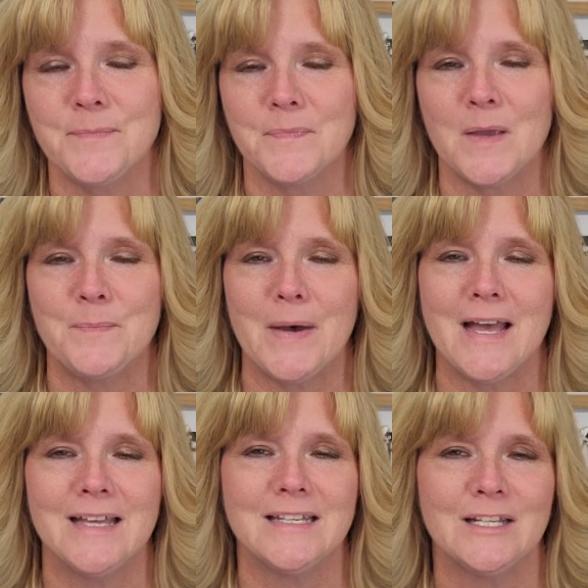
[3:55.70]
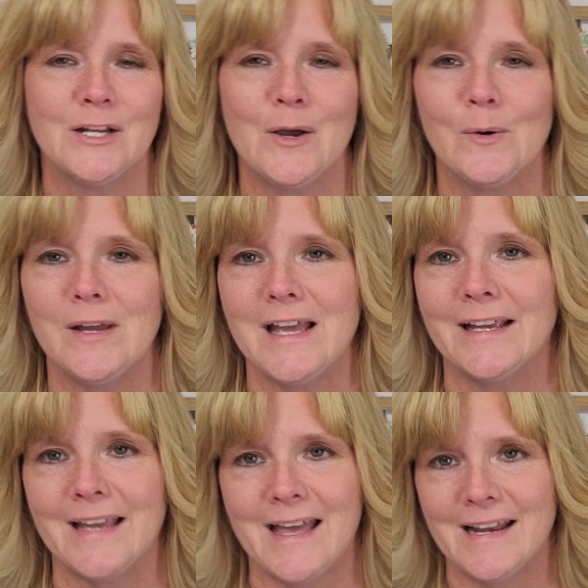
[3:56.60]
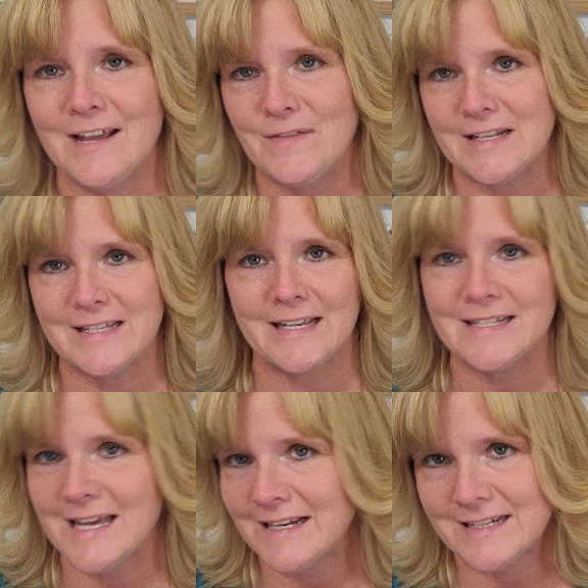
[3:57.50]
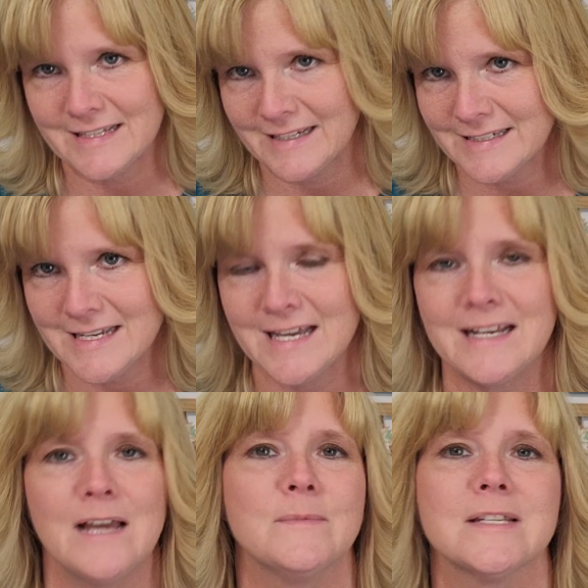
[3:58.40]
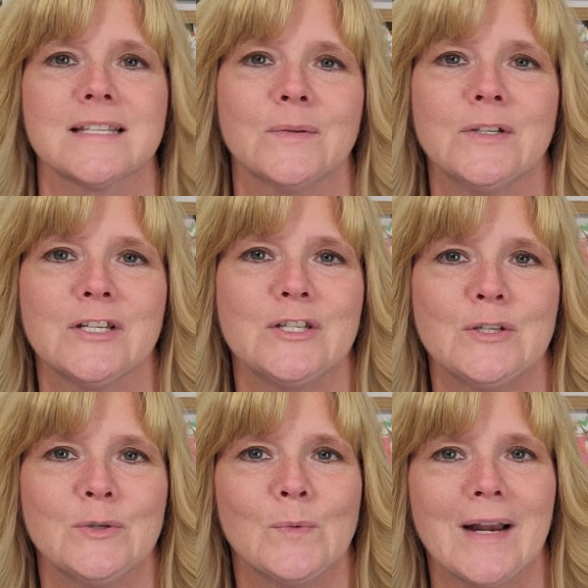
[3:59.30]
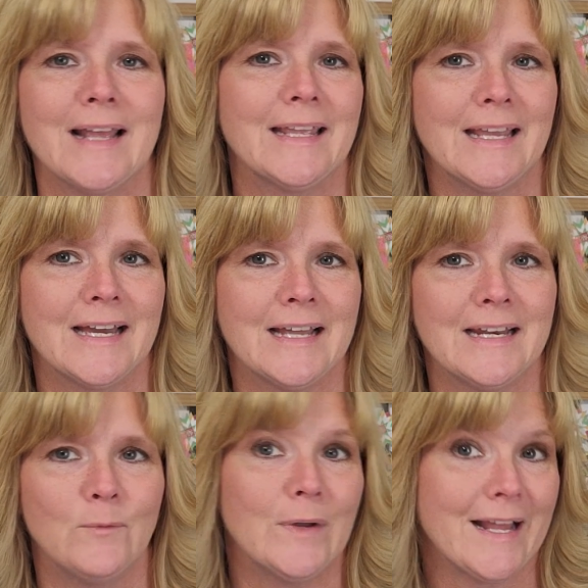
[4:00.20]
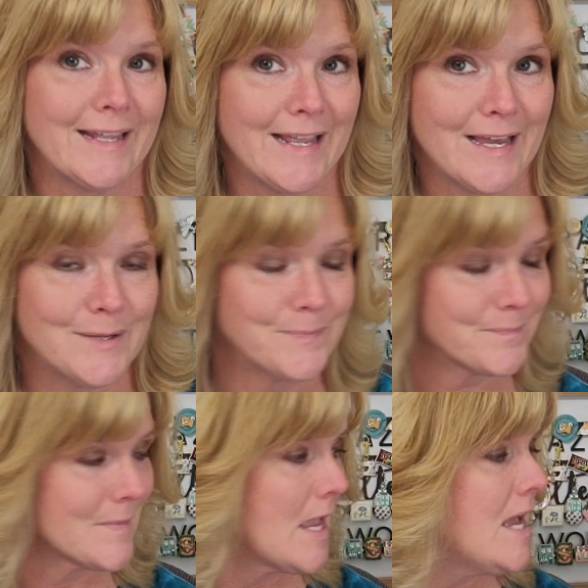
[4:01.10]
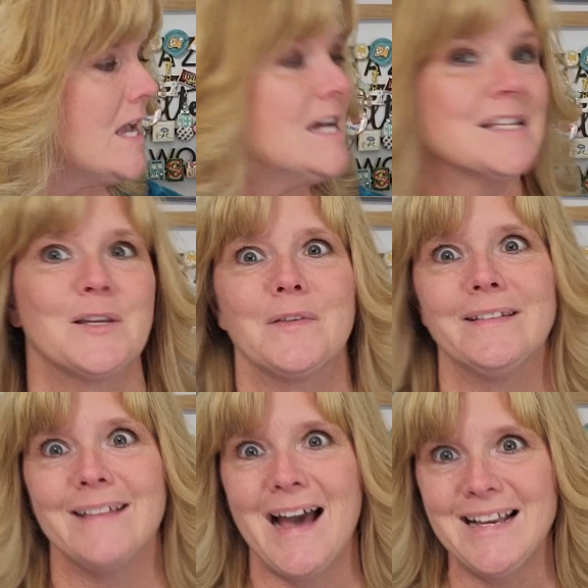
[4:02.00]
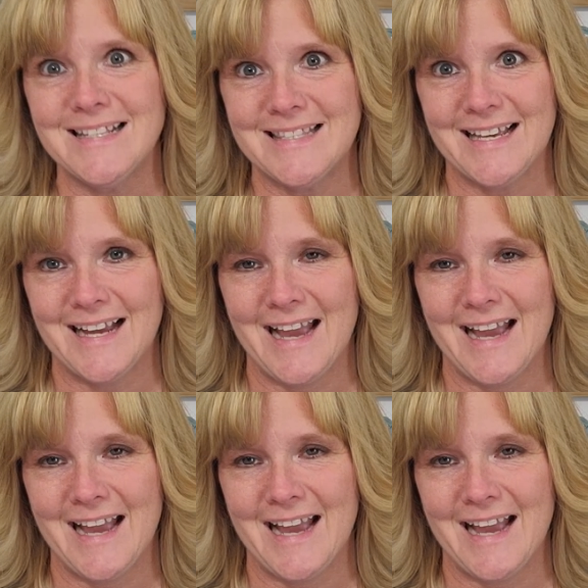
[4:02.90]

But you know, again, if it doesn't get done, it doesn't get done. I'm just going to do what I can when I can. So the last thing I